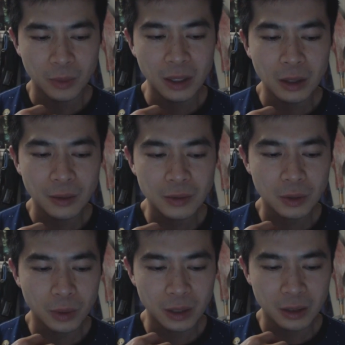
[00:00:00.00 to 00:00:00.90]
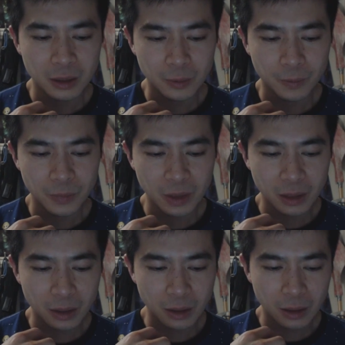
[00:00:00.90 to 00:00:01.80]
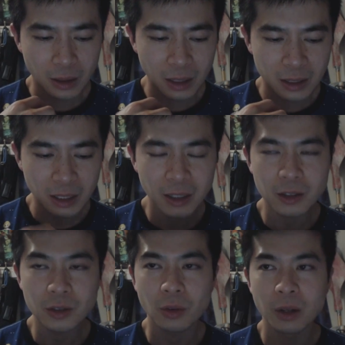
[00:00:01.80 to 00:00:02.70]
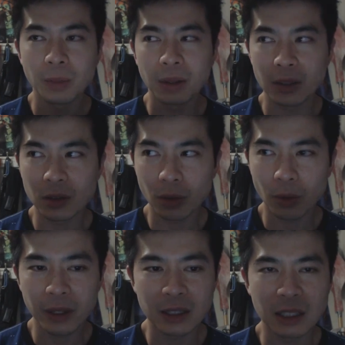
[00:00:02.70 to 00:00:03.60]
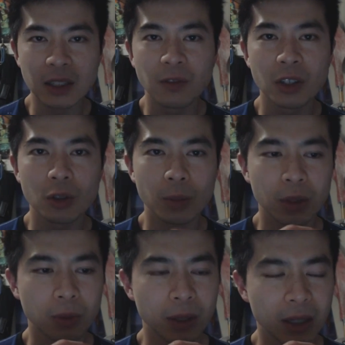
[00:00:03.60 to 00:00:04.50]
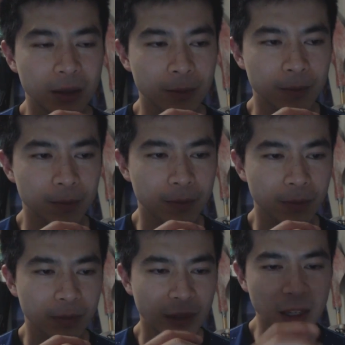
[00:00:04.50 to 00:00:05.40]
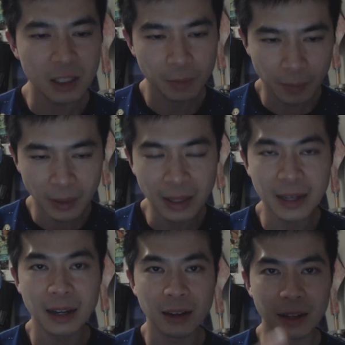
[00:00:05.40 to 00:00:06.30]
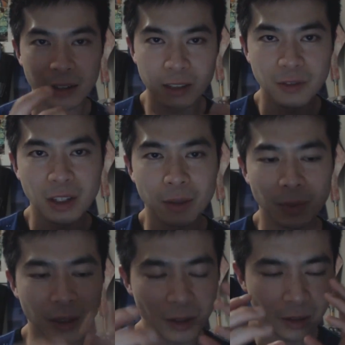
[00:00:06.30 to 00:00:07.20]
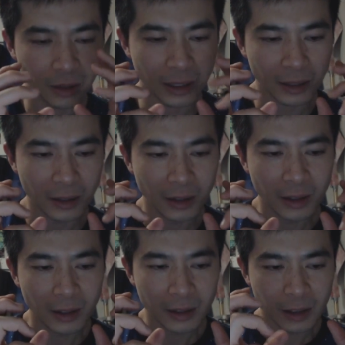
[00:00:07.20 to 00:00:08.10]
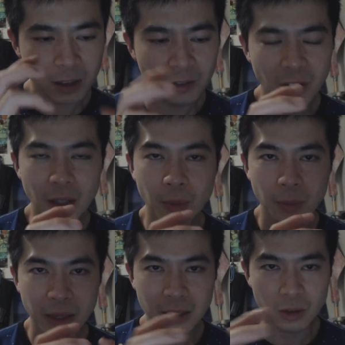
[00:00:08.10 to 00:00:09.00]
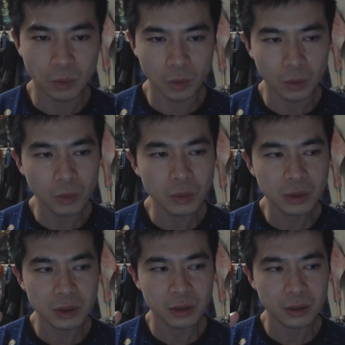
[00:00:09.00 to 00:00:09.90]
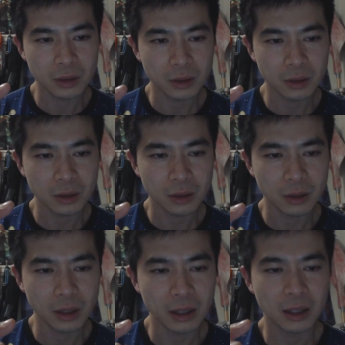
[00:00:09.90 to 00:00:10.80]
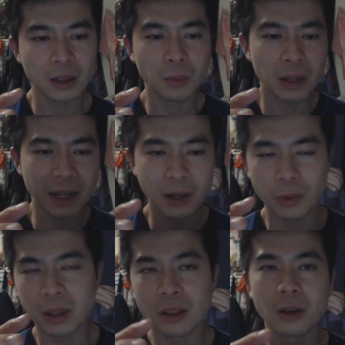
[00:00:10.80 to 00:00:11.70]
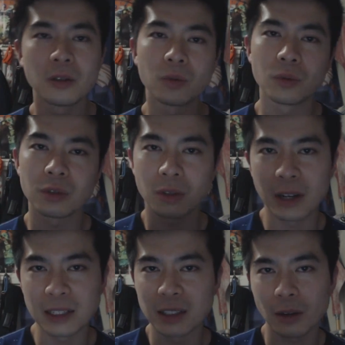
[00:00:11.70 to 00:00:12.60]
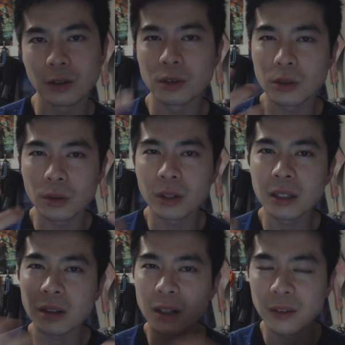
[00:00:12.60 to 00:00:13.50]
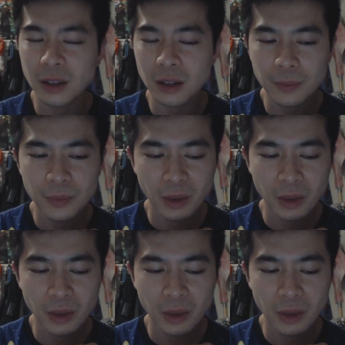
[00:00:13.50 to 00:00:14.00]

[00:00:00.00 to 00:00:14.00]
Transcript: he loves it when they're telling a story, but the story is individual between each player and the developer. You know, like the developer makes the rules, and then the player within those rules creates their own story, kind of thing.